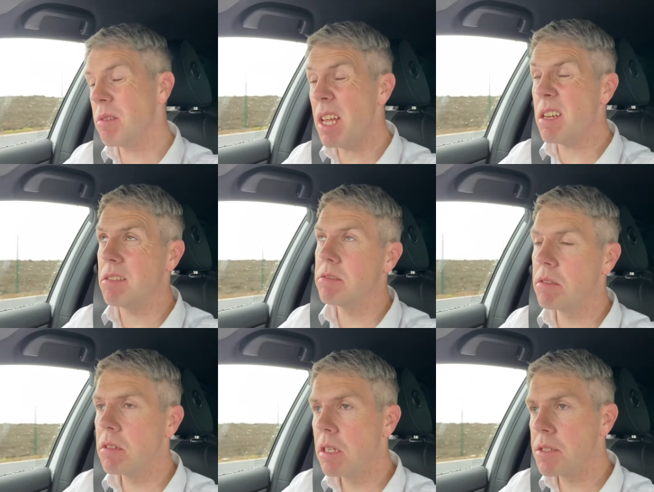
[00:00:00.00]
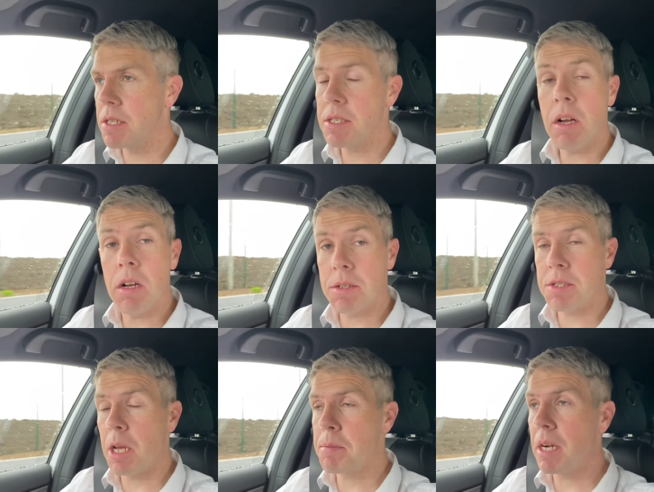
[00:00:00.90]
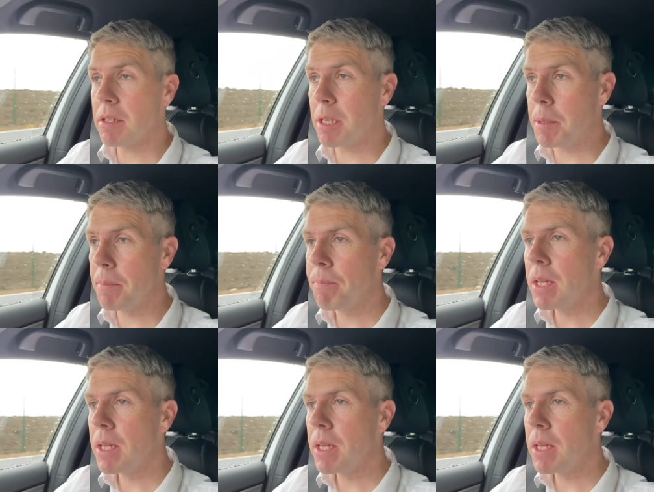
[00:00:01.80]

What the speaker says: well, since auto stop start came in.